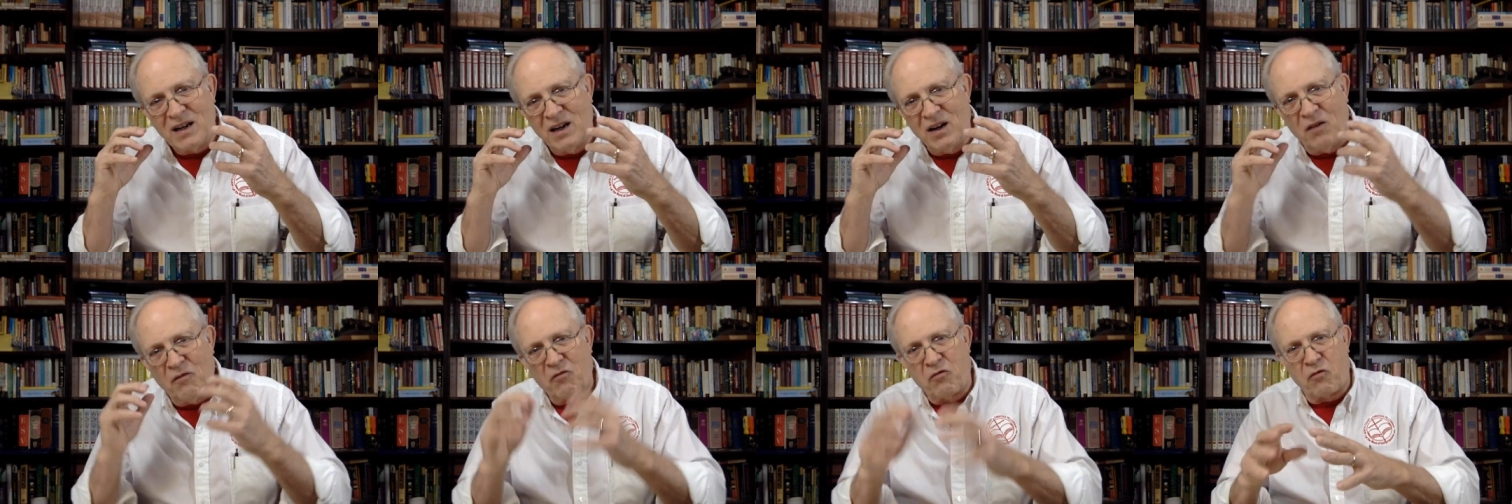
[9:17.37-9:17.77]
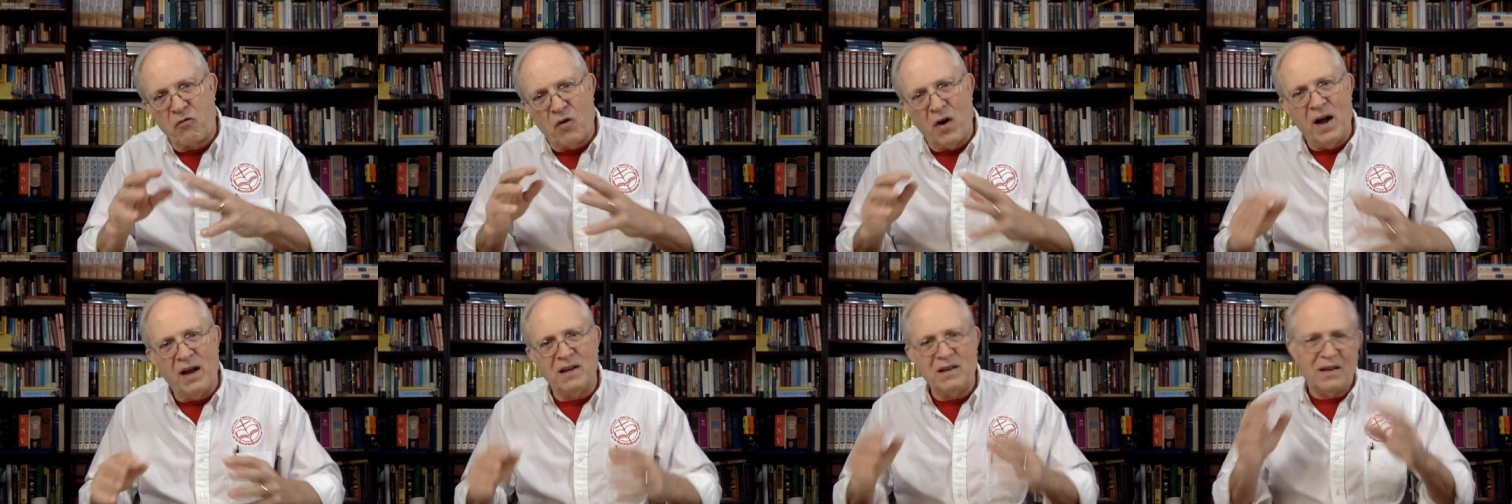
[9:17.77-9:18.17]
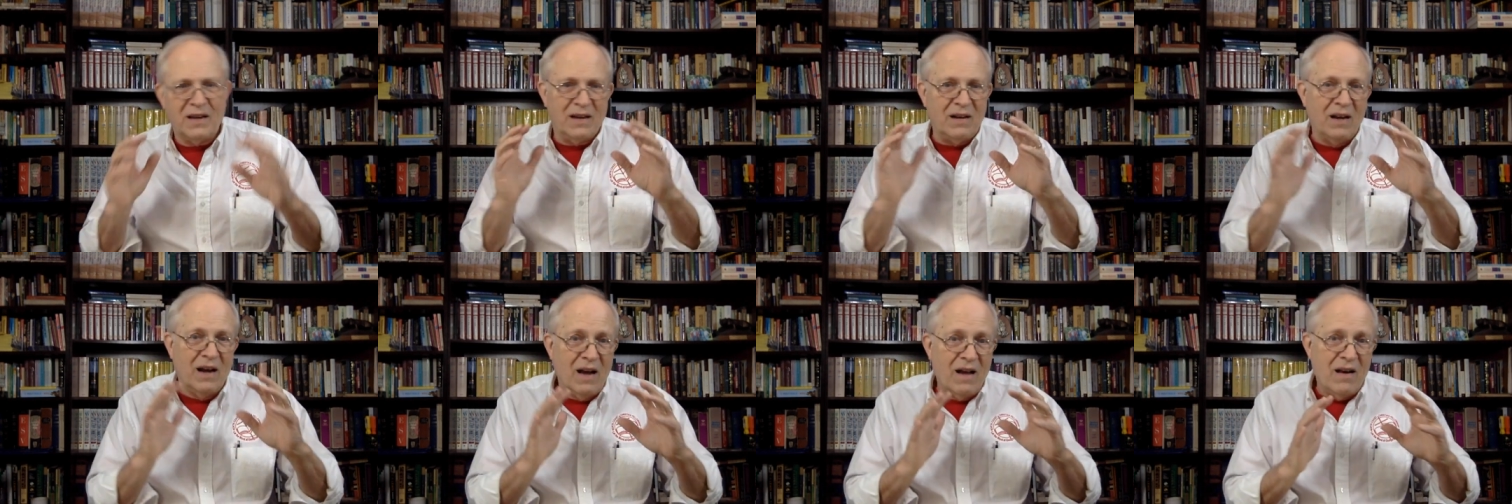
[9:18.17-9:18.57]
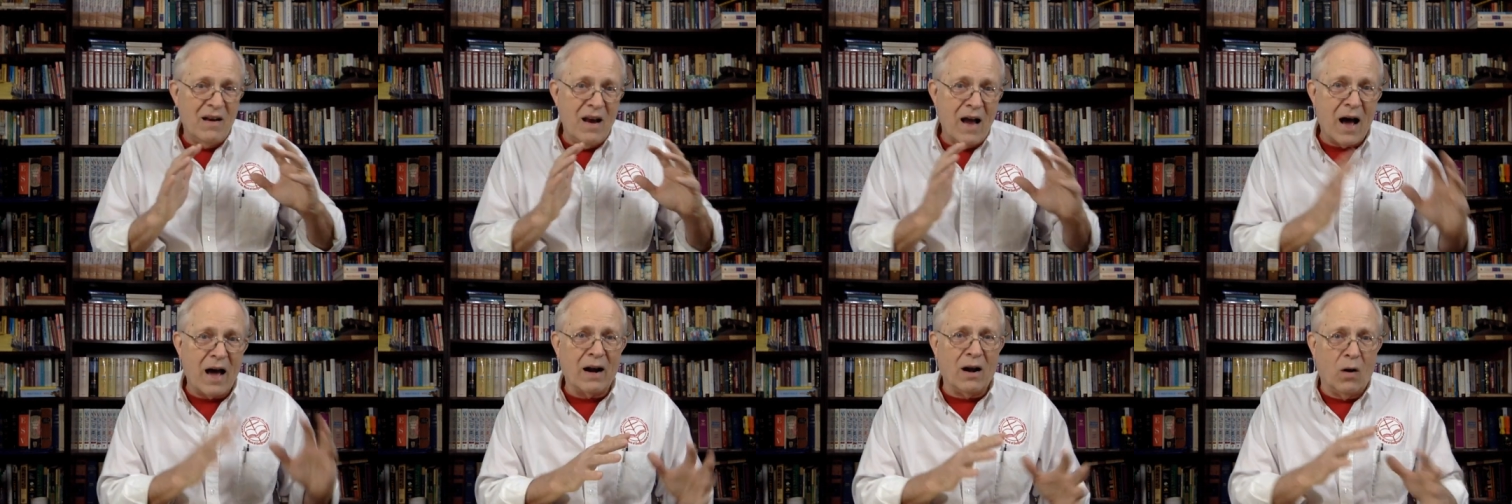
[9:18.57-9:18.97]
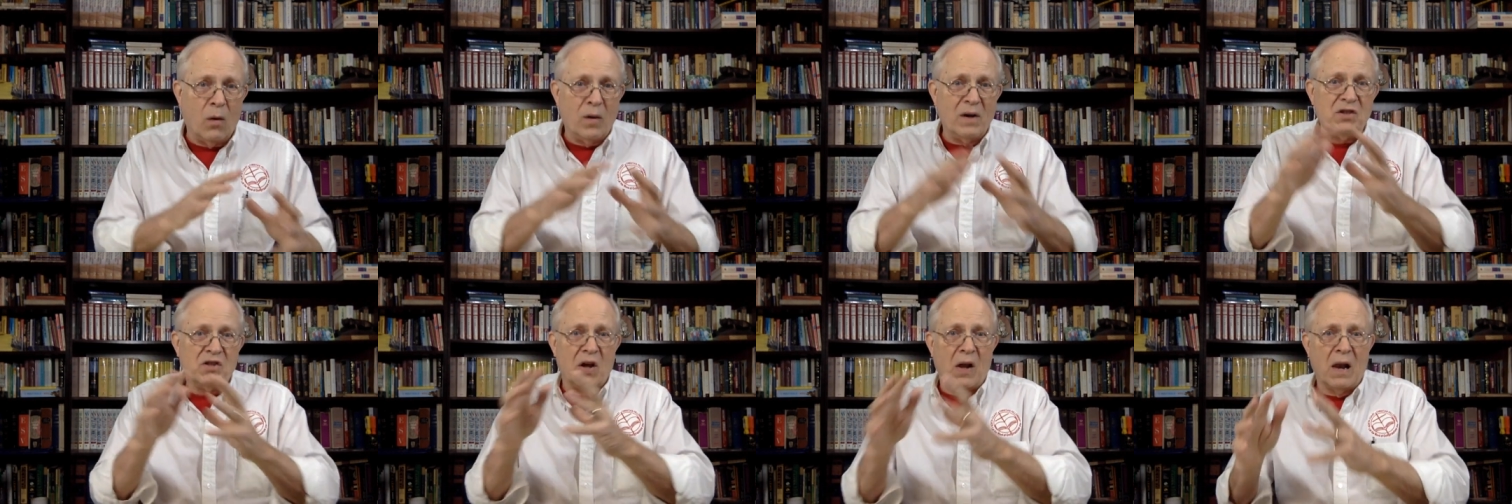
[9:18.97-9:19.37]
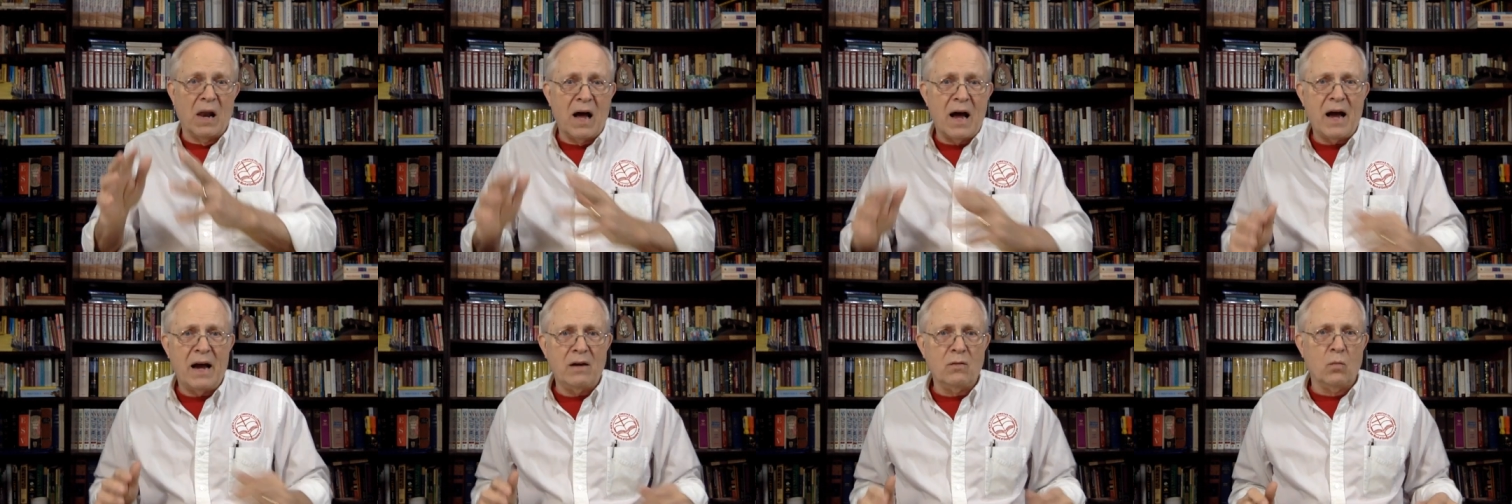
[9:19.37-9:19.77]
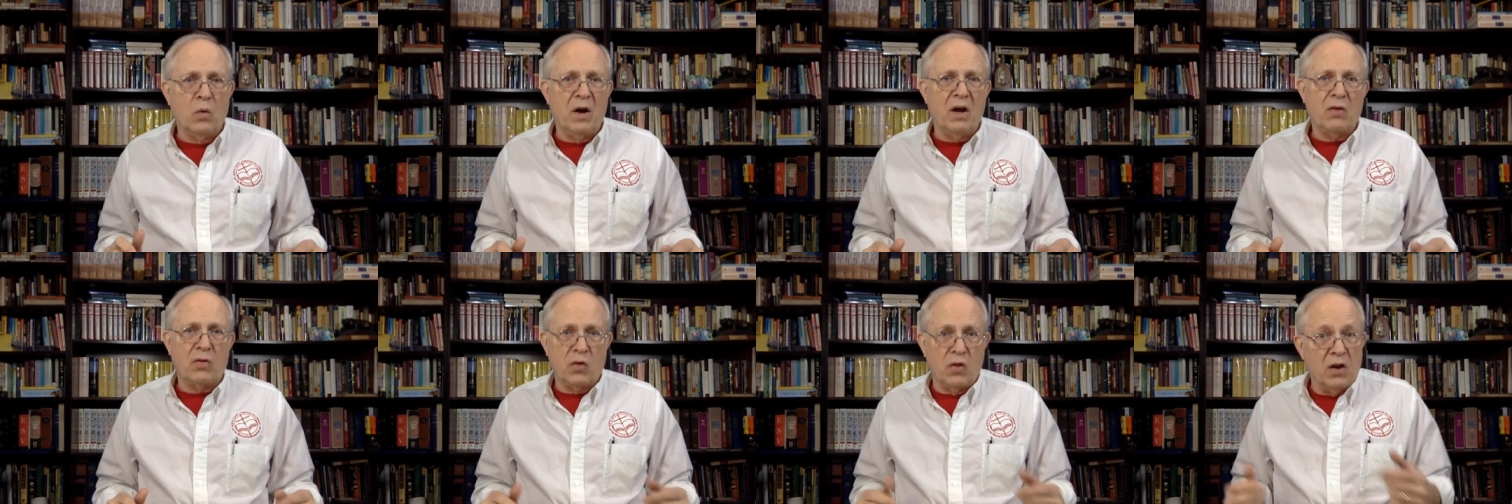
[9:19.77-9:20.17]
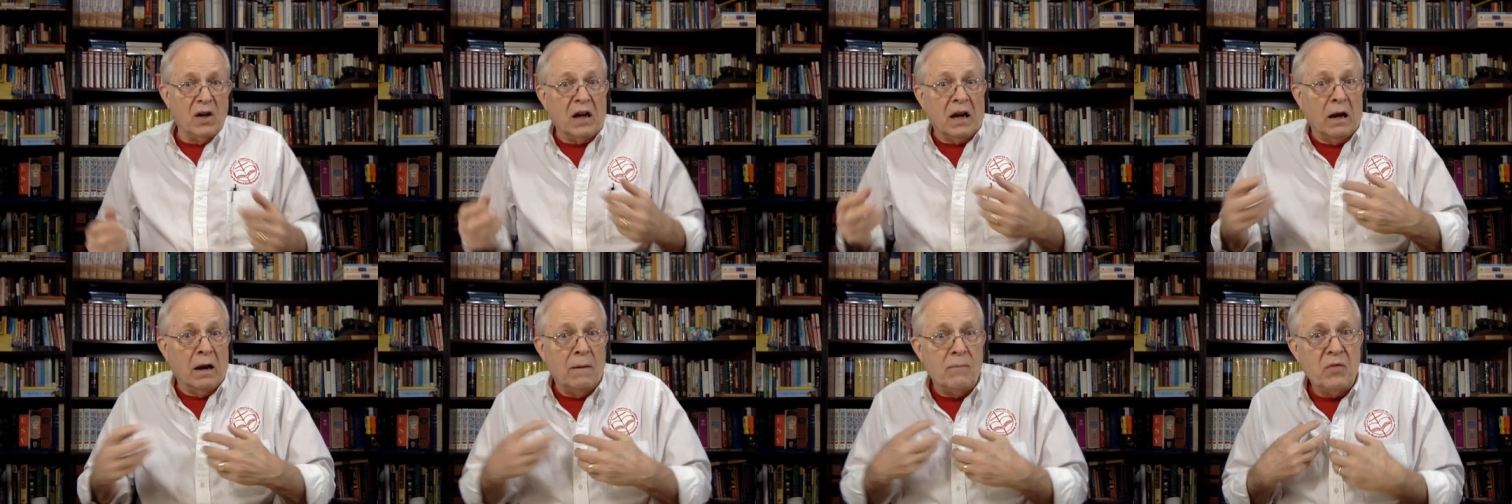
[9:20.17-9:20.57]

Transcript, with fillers: confront and not always align with the